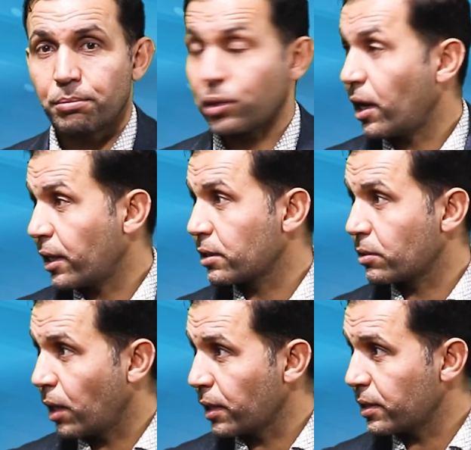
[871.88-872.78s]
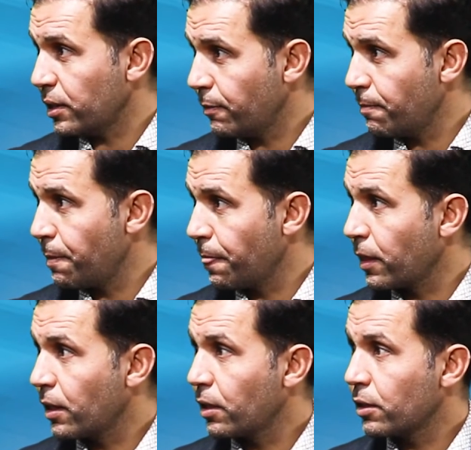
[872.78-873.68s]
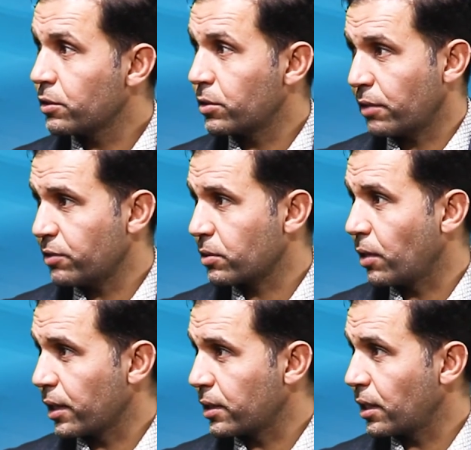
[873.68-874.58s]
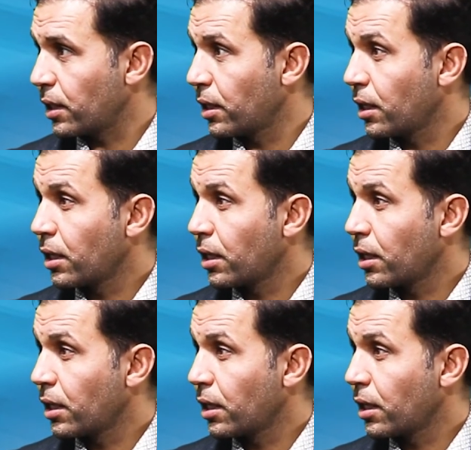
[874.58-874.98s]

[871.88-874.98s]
product quality, service quality,